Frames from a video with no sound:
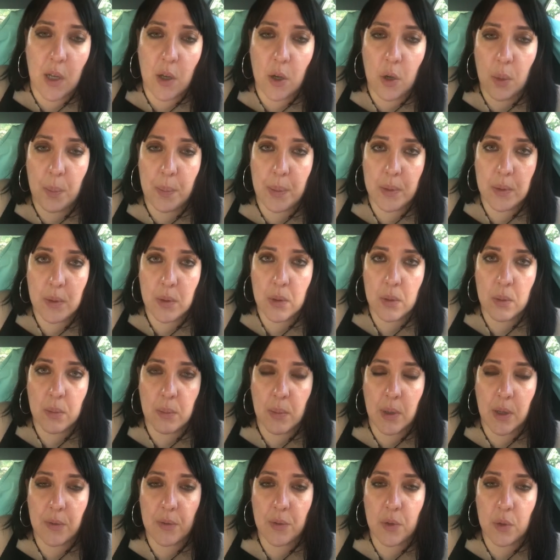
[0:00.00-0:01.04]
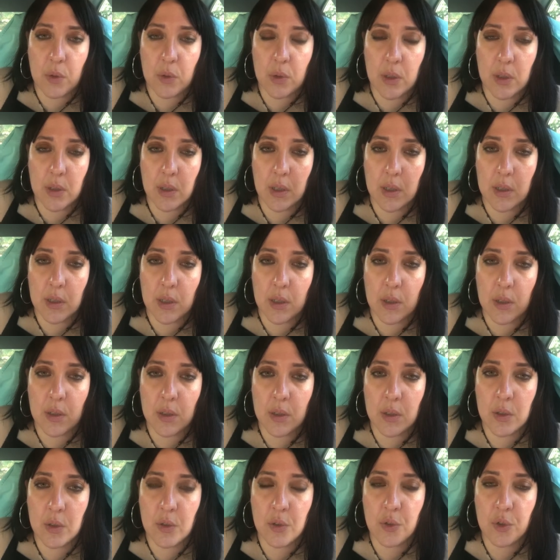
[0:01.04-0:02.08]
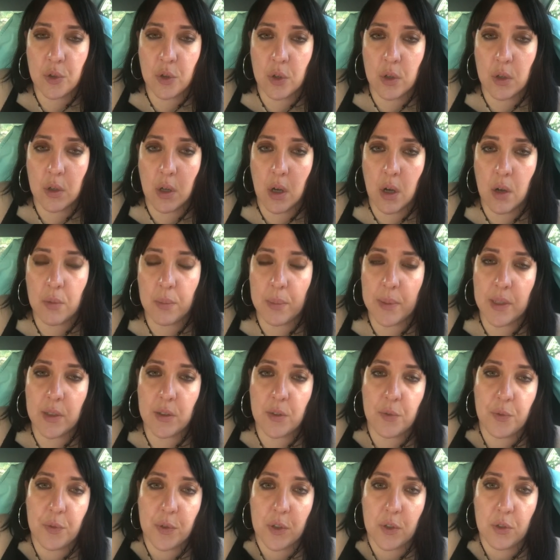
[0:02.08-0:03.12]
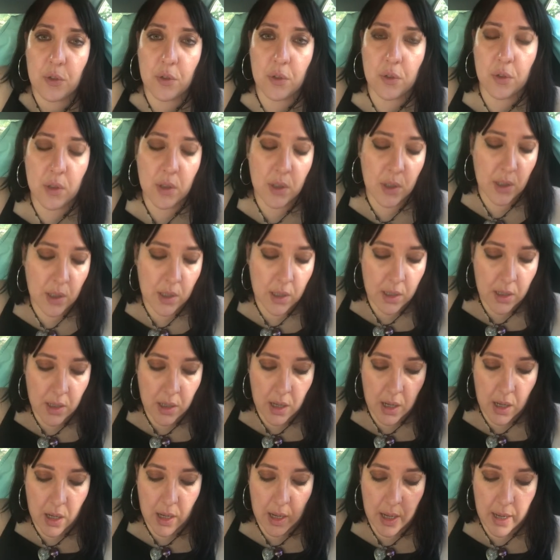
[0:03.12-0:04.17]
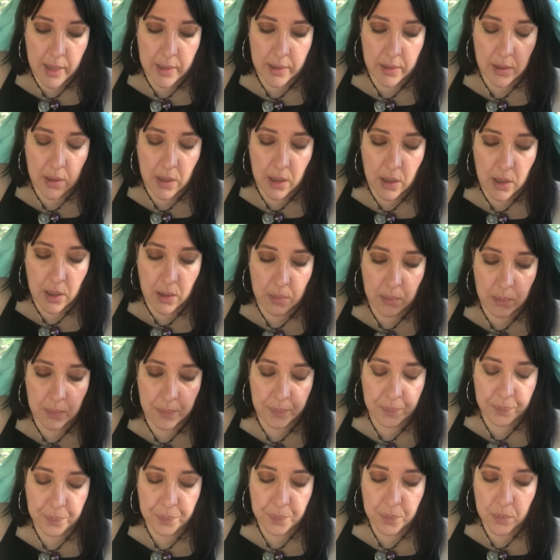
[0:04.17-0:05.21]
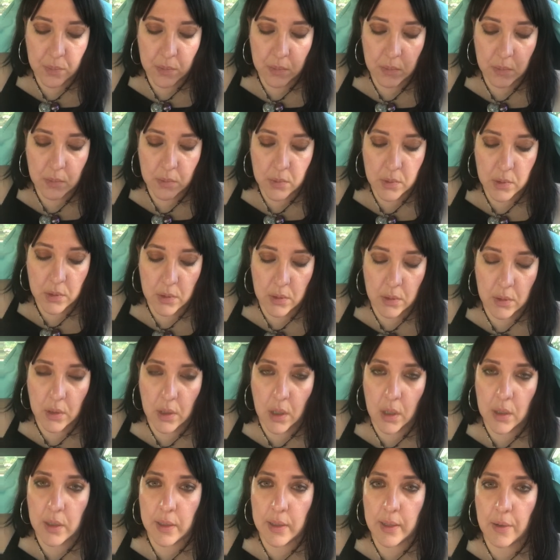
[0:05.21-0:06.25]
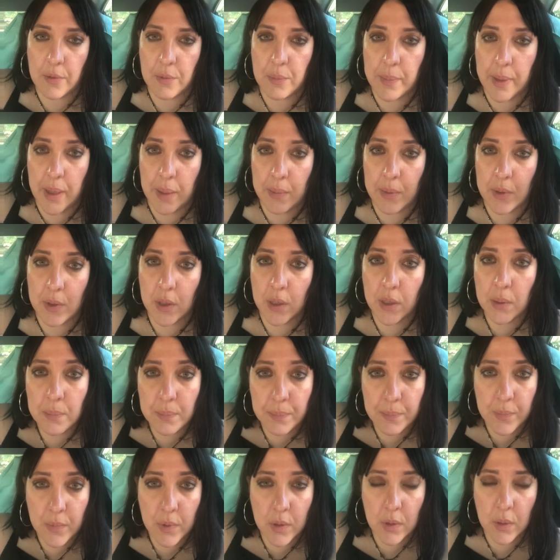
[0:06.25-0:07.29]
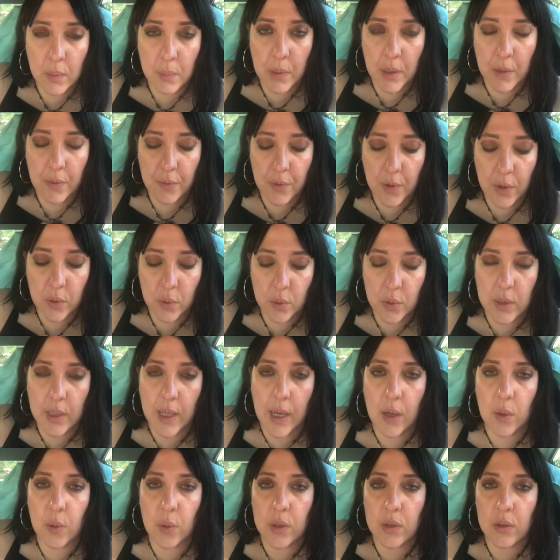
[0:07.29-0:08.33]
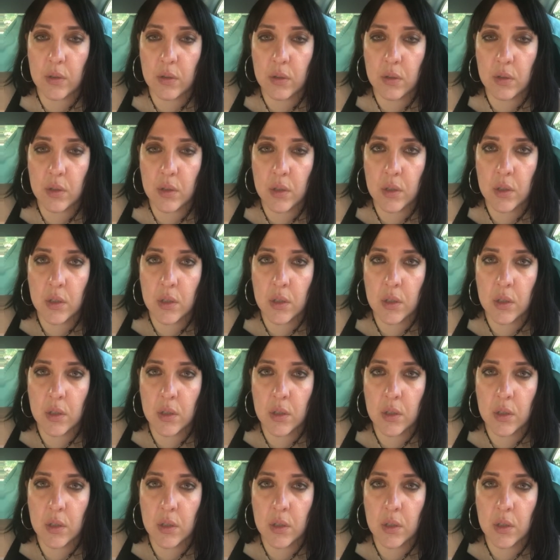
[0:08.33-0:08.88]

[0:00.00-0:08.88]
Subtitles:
hope my phone not gonna turn off, because first I had not enough memory on my phone. Now it's